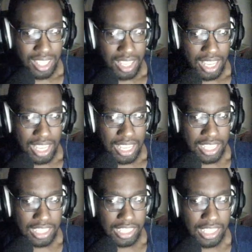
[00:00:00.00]

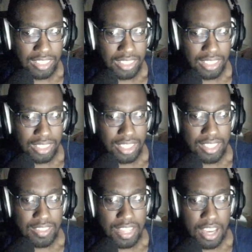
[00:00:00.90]
And King D D D
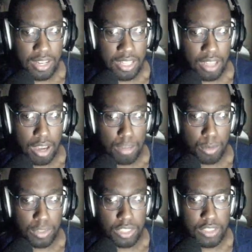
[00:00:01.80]
is down and
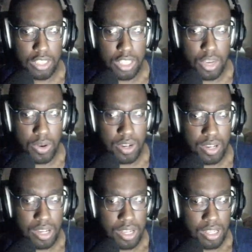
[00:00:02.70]
unable to continue.
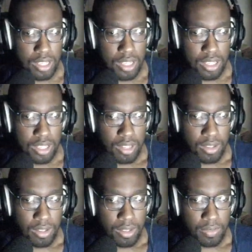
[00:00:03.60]

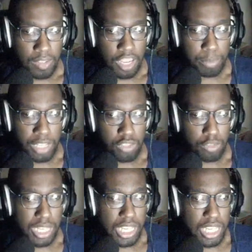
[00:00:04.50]
Five players
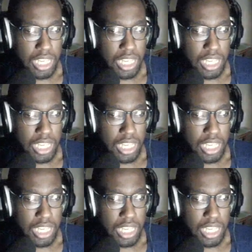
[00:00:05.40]
remaining.